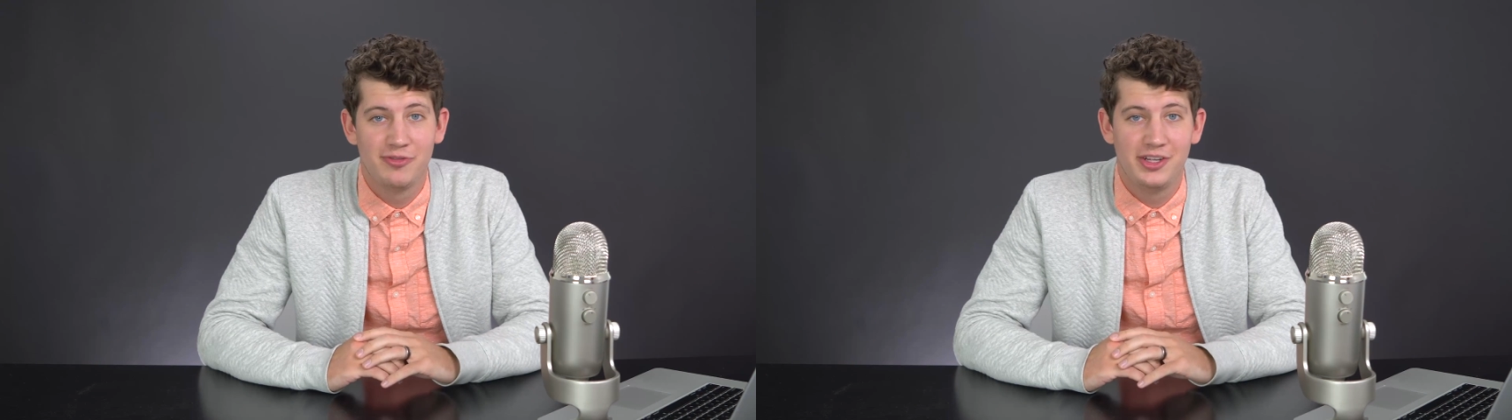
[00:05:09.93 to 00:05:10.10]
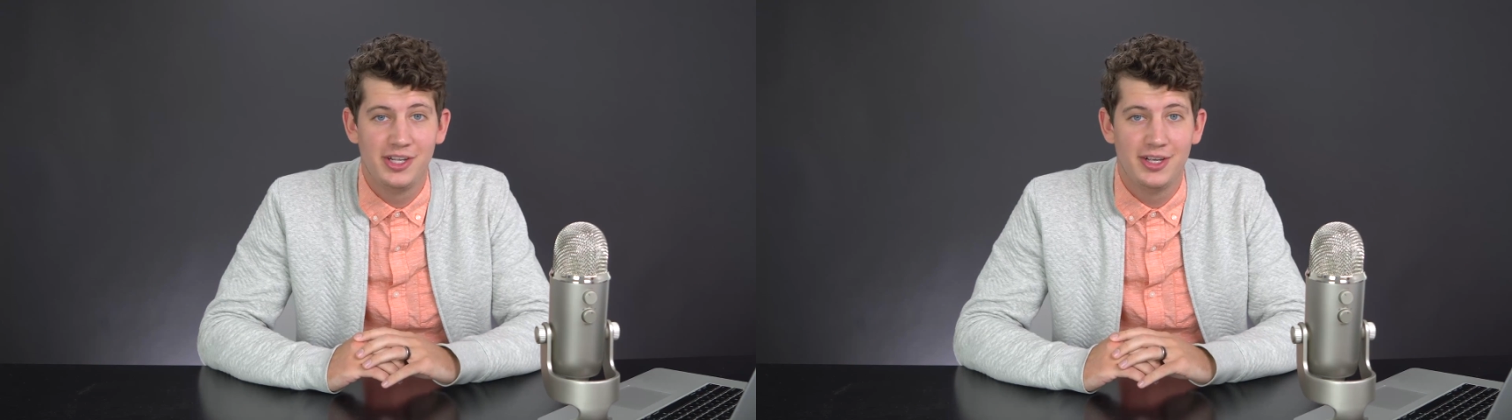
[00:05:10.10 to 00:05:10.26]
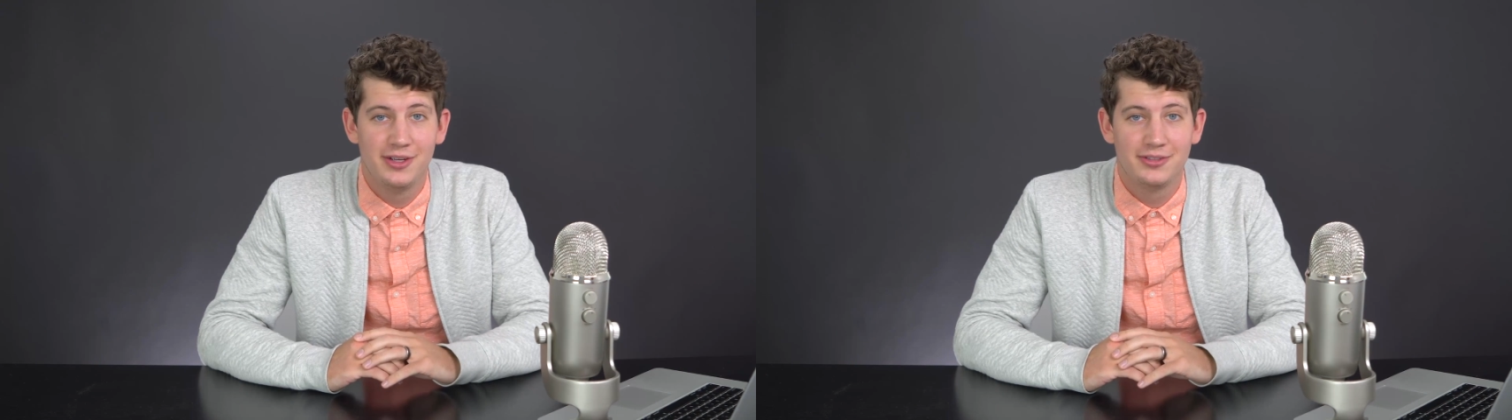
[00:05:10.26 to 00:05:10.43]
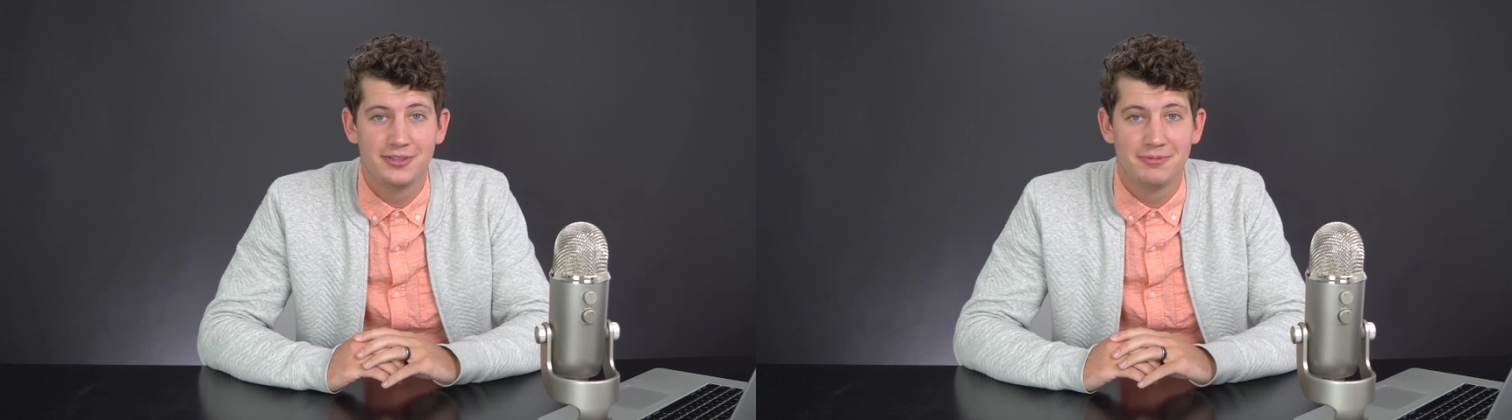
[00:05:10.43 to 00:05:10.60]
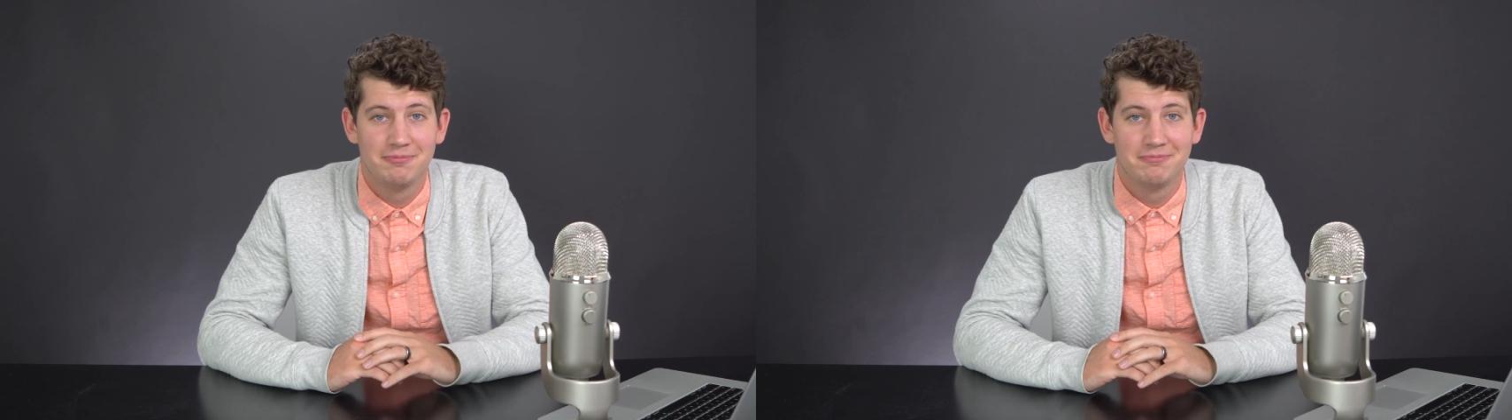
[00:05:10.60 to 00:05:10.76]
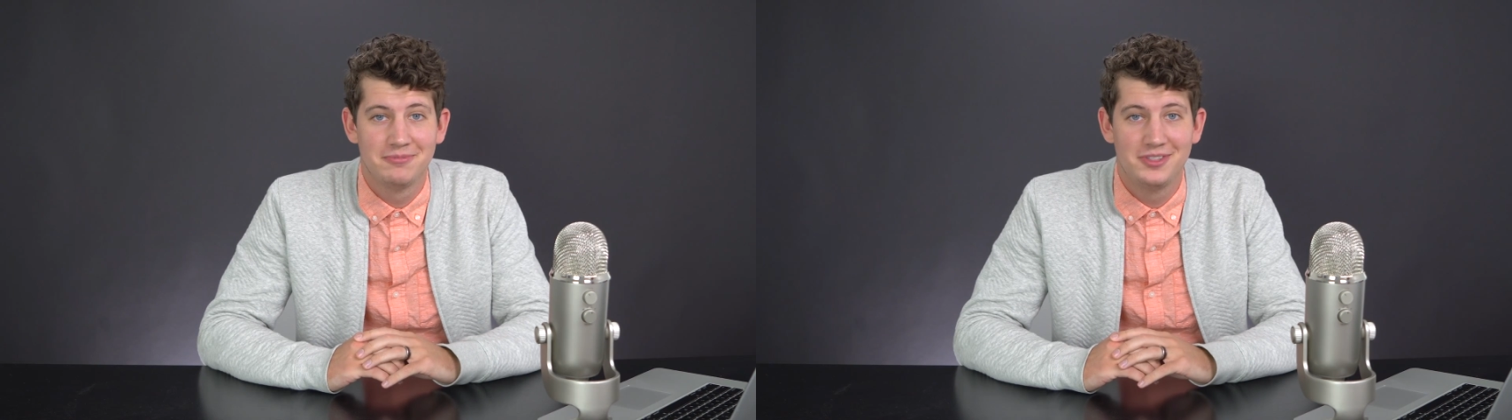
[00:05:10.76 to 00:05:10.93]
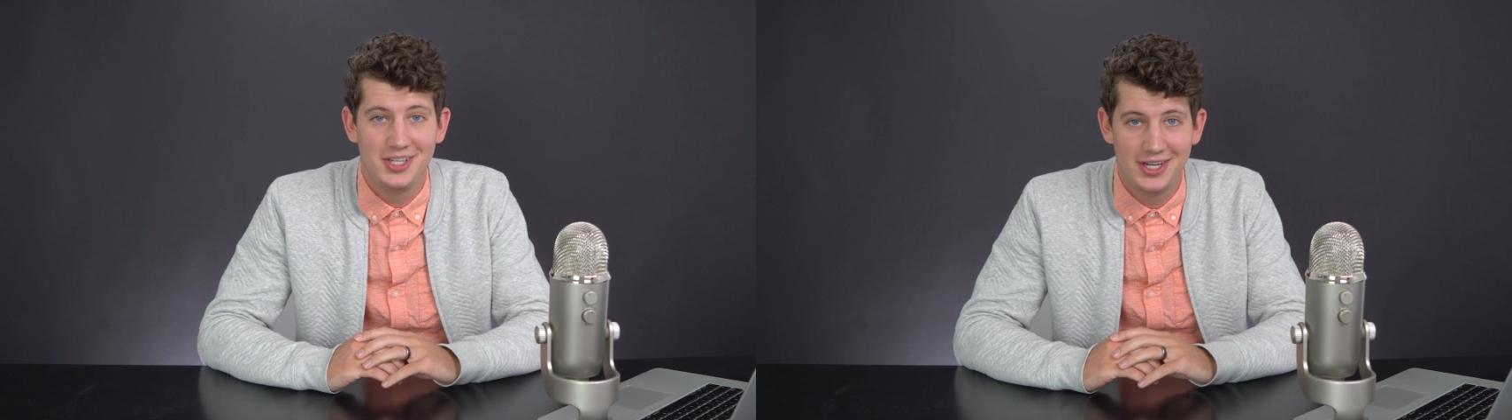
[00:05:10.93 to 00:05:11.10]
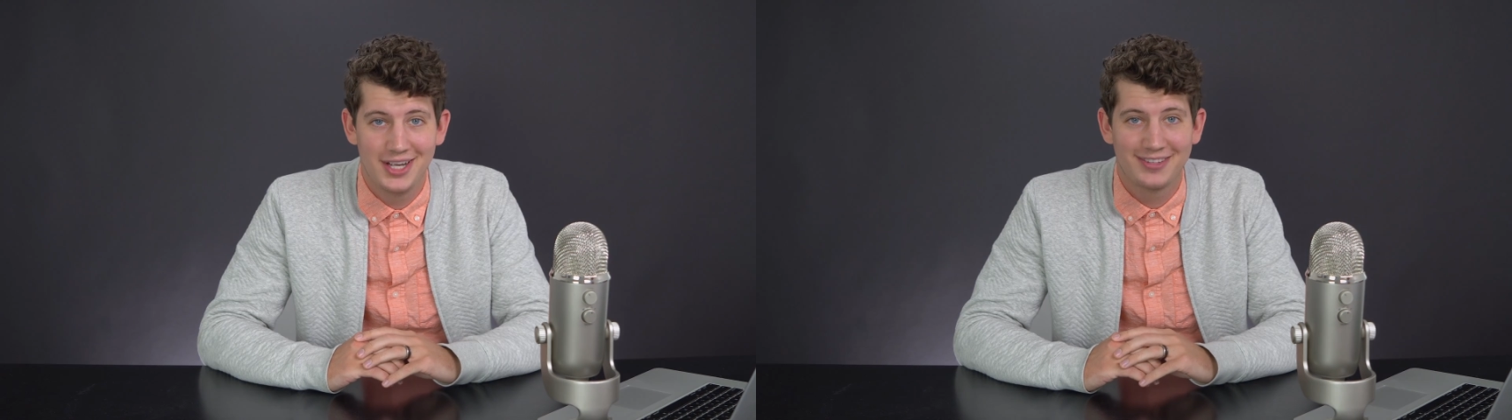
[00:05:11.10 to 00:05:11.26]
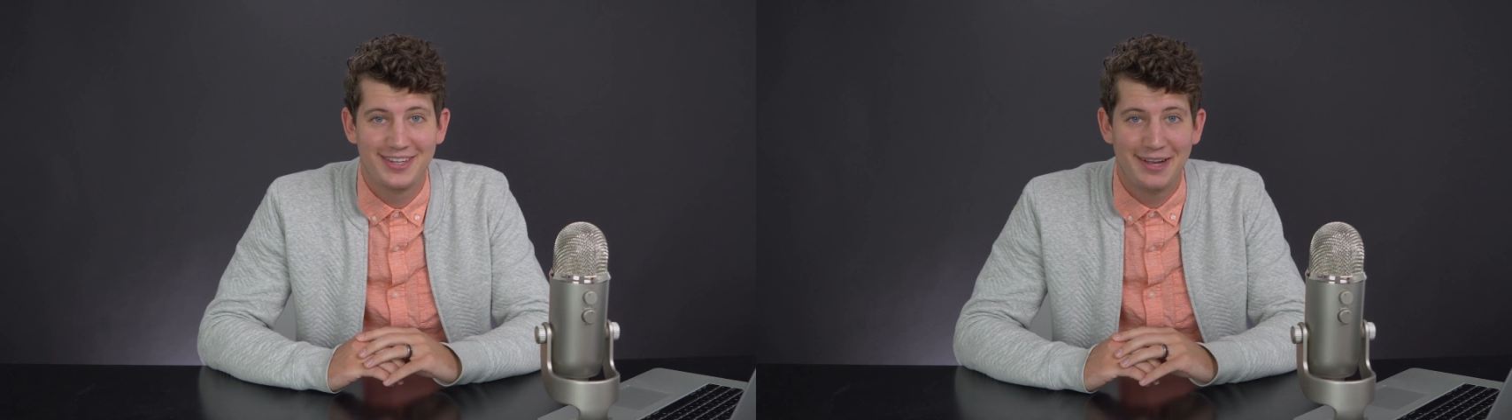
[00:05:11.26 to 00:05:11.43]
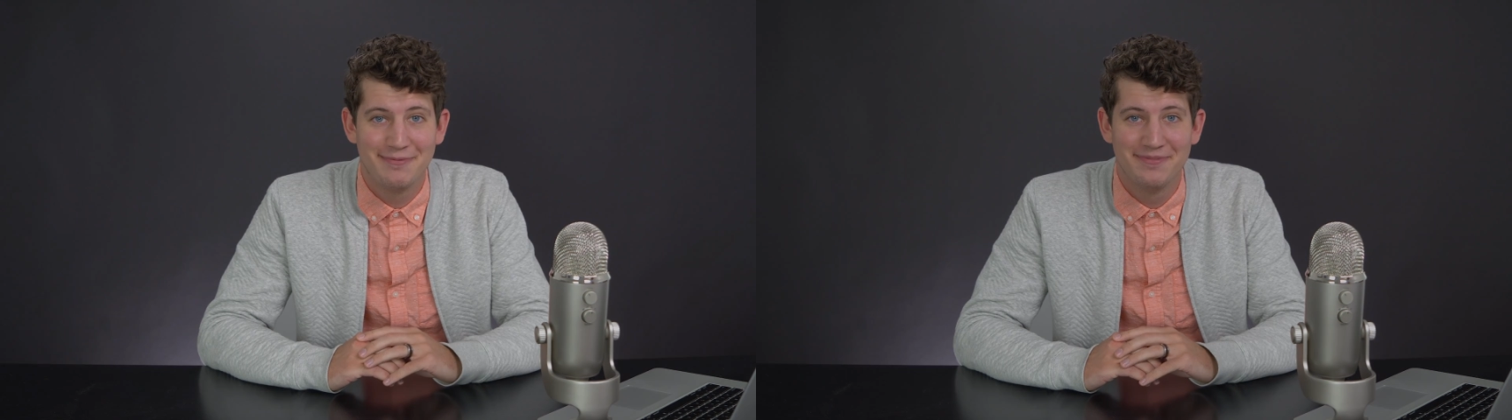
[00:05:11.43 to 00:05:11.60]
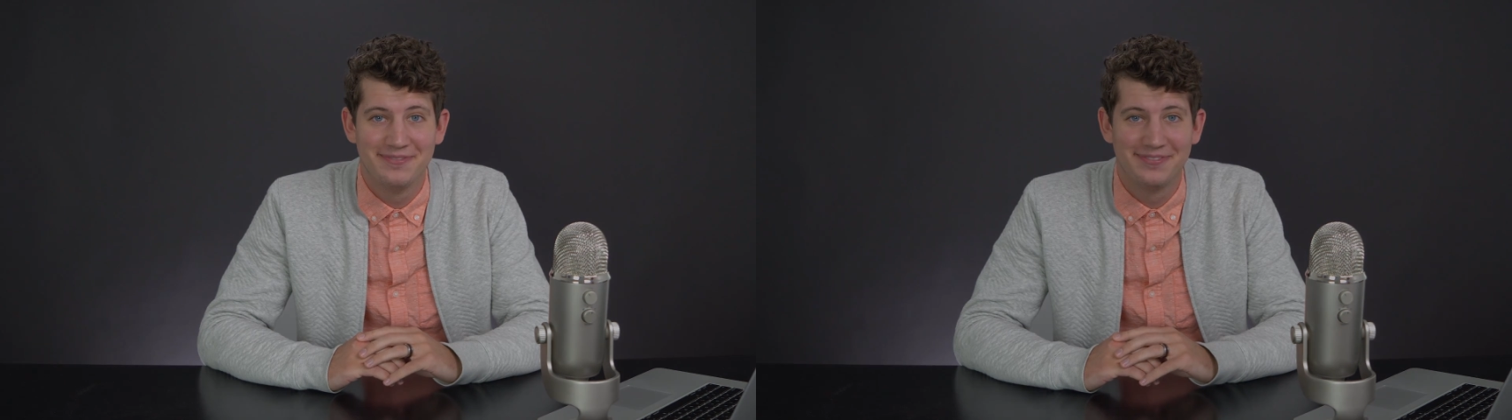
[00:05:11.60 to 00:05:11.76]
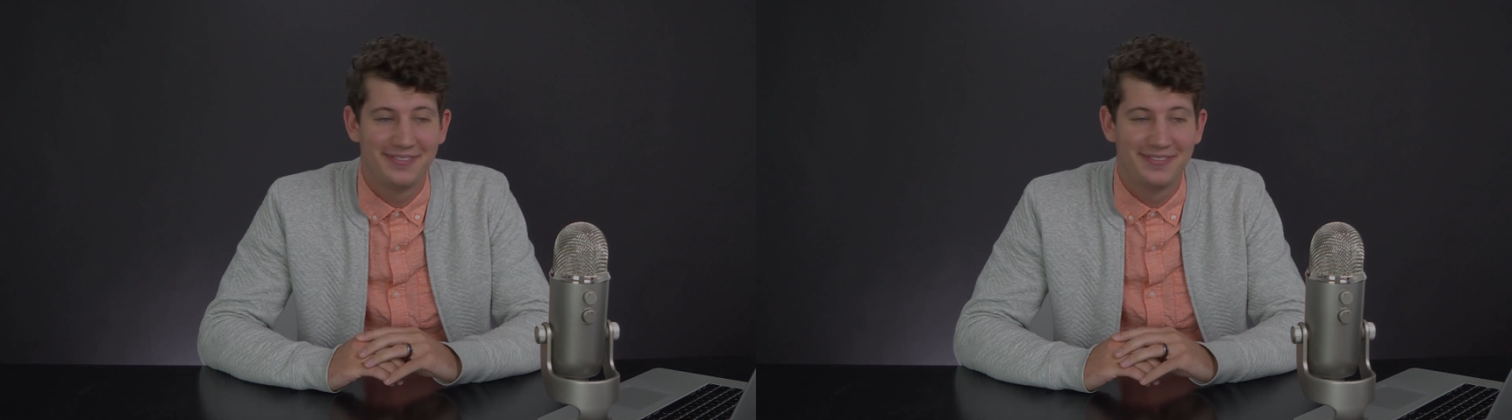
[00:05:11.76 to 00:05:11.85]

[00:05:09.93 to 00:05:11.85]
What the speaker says: videos. See you next time.